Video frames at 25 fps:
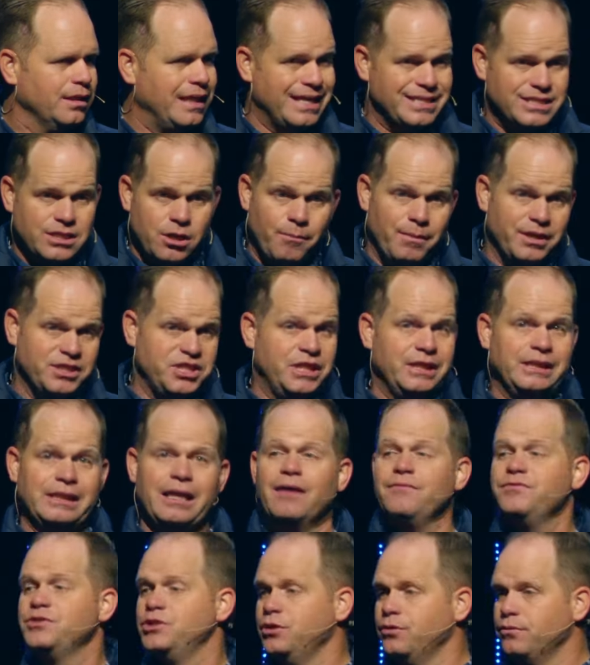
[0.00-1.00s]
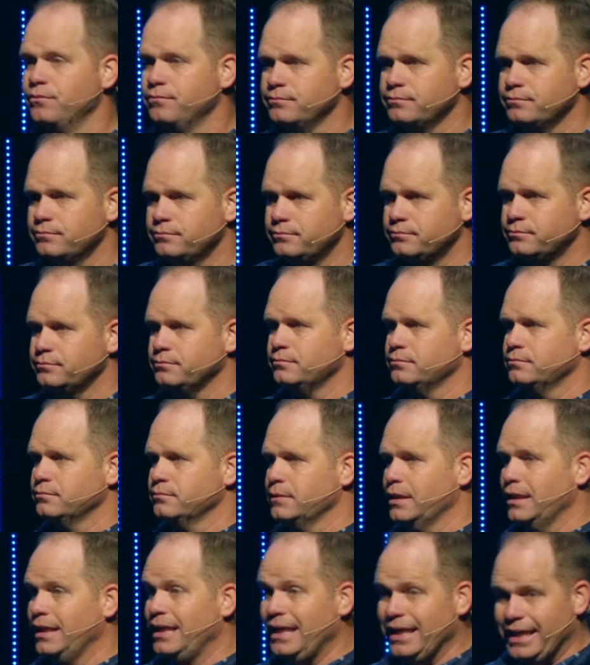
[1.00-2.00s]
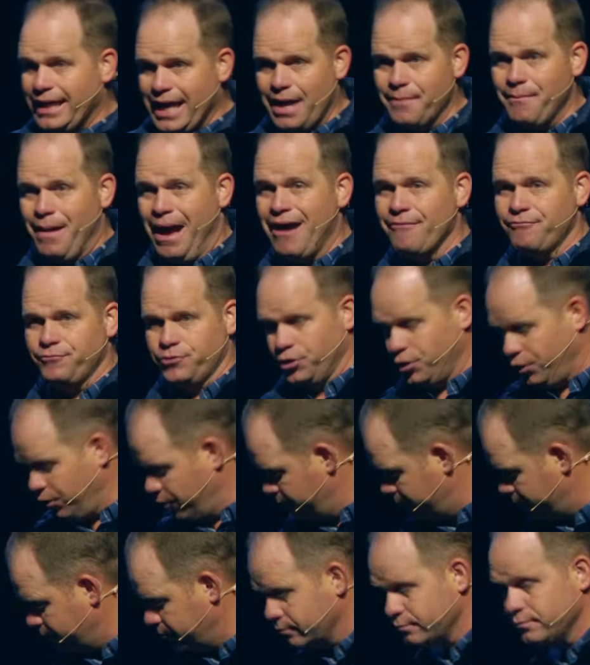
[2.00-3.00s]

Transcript: That's how much He loves you. He came after you.